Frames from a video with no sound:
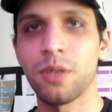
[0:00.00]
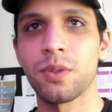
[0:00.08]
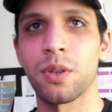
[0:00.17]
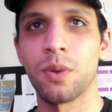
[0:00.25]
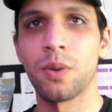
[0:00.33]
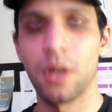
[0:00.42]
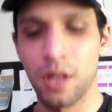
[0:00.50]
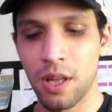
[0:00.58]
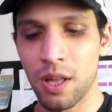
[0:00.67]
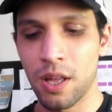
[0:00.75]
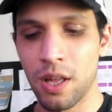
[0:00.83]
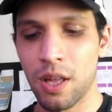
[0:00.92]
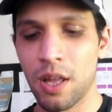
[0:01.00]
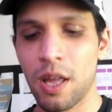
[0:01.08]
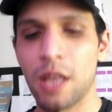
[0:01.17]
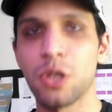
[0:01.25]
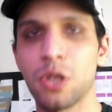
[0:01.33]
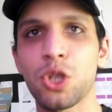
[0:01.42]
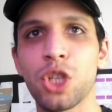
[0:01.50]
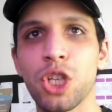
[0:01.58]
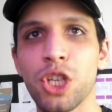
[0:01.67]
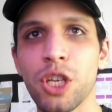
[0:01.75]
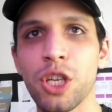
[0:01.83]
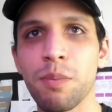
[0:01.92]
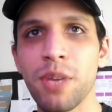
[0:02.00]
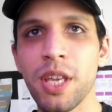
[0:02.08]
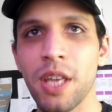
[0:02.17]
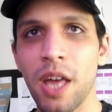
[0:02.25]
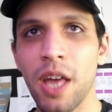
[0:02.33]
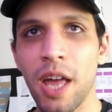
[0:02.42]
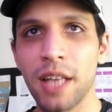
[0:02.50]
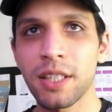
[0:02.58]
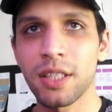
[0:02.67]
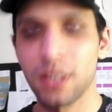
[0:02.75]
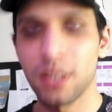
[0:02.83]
So https